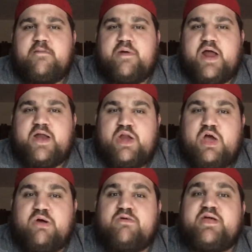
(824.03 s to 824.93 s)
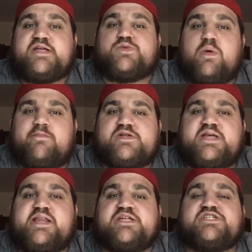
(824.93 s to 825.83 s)
but I know his win
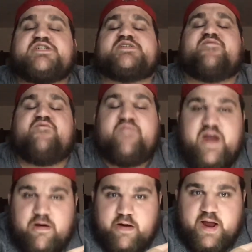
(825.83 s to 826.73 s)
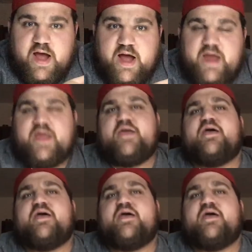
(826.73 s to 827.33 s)
percentage is very high.